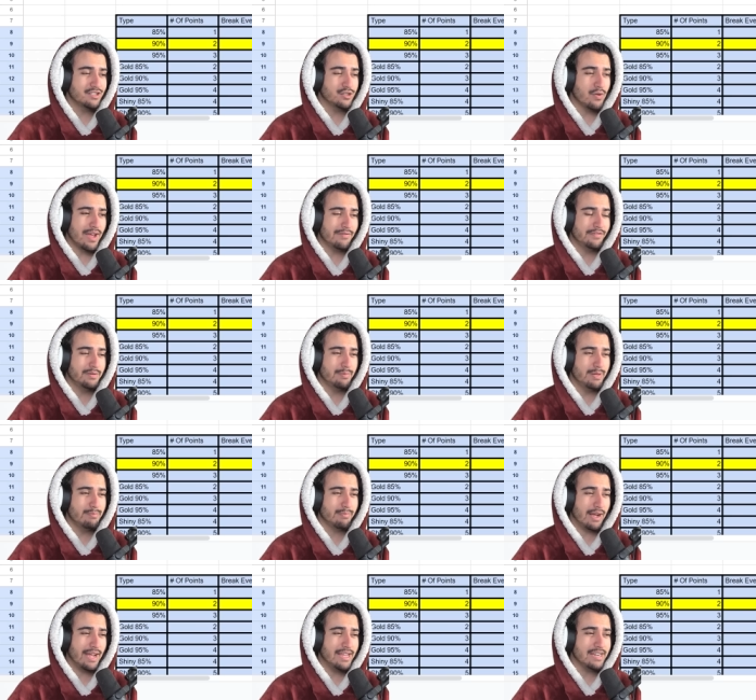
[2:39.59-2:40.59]
you have to be
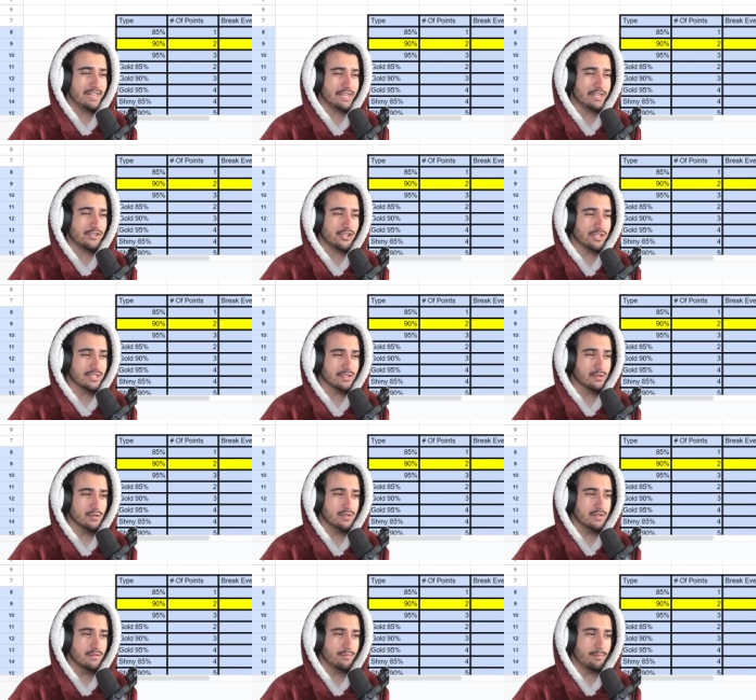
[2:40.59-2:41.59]
buying each
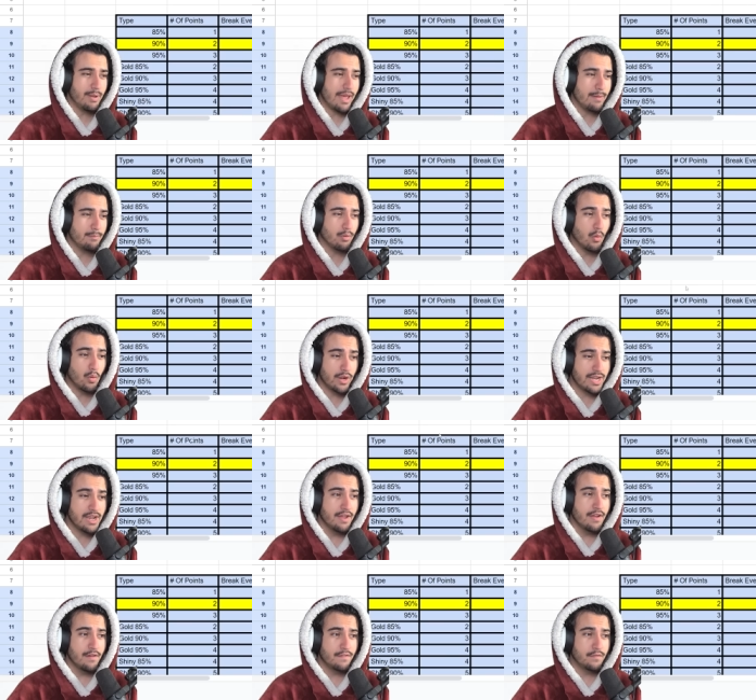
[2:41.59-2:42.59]
exclusive pet point
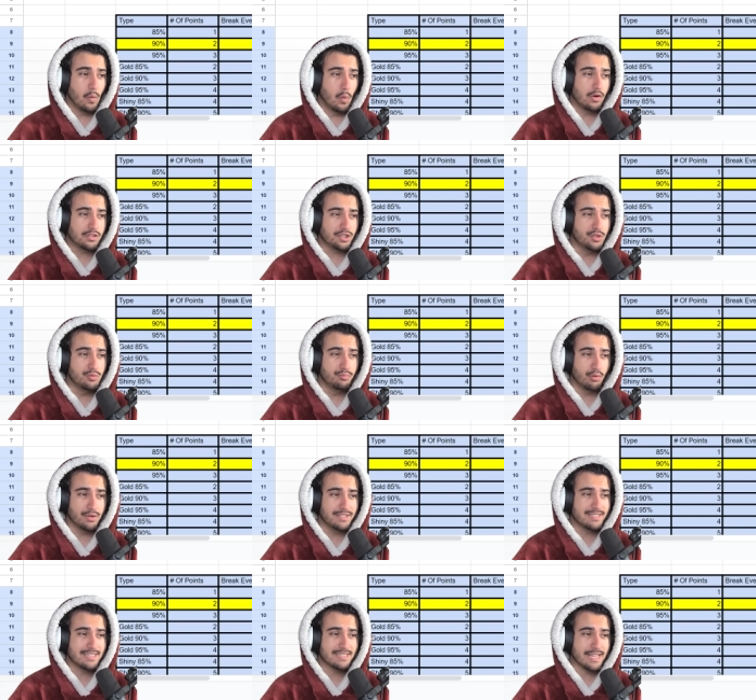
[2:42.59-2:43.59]
for
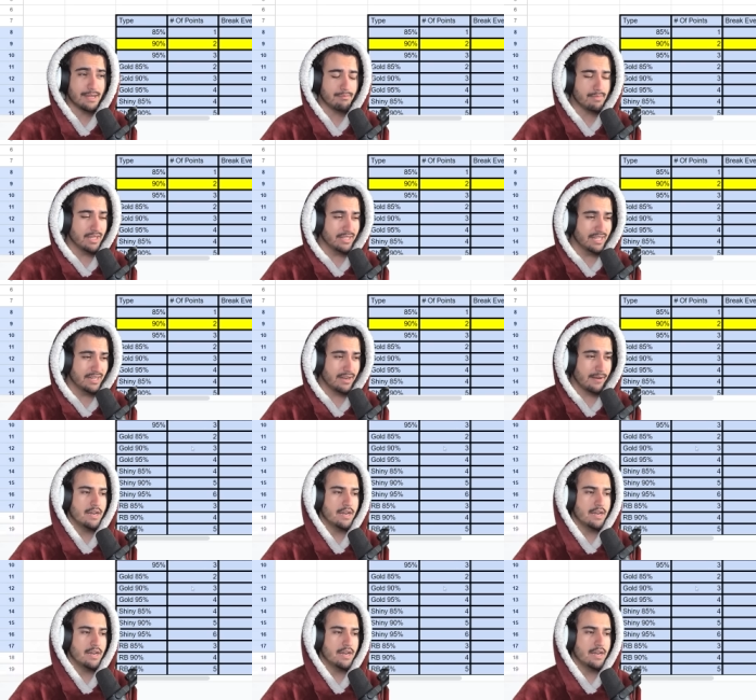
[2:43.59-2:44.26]
2.68 million.